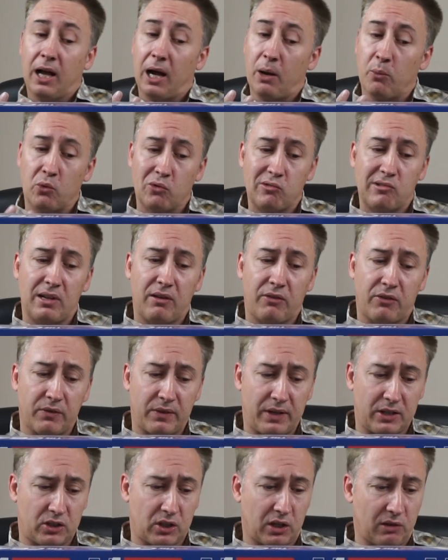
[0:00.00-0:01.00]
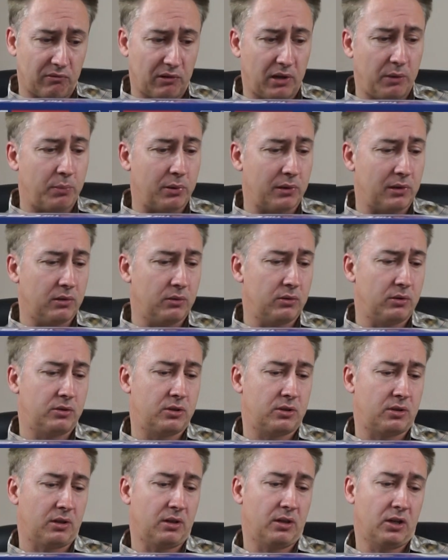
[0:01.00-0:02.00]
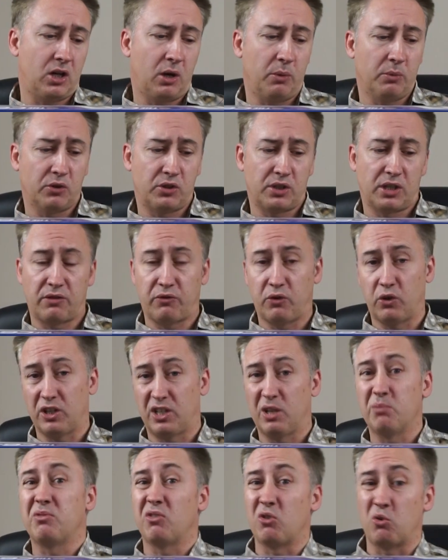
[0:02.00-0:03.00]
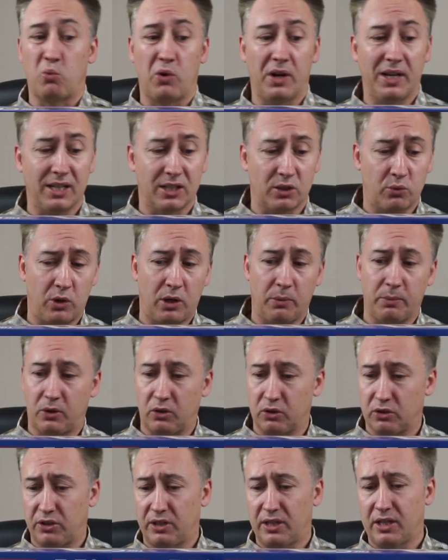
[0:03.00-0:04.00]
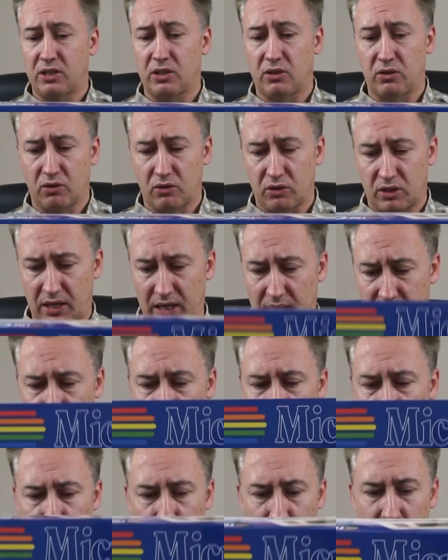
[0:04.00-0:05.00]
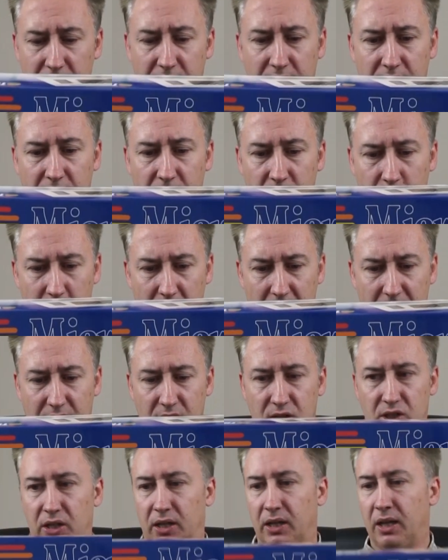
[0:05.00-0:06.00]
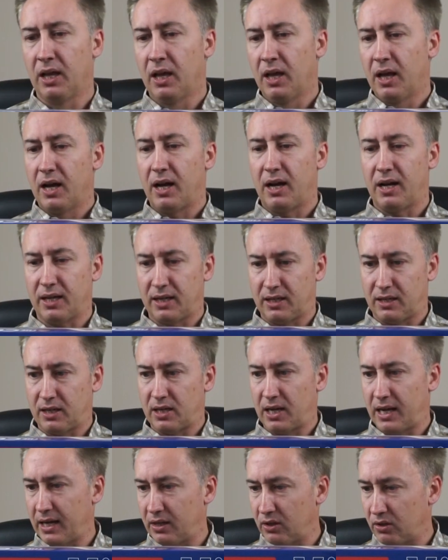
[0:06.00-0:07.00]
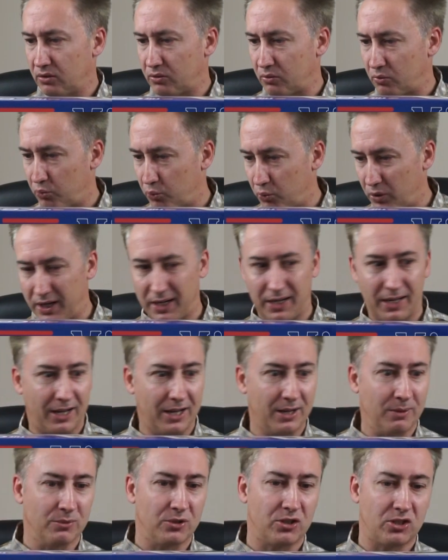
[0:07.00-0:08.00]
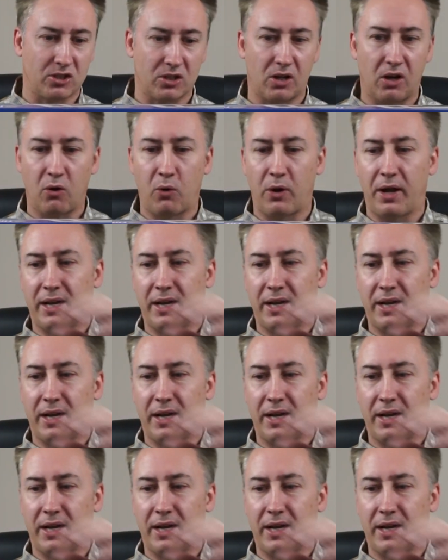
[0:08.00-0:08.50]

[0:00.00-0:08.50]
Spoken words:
I'm wondering if they've actually reproduced the Commodore 64 in terms of the weight as well, because this does have some weight in the packaging. I cannot wait. I am so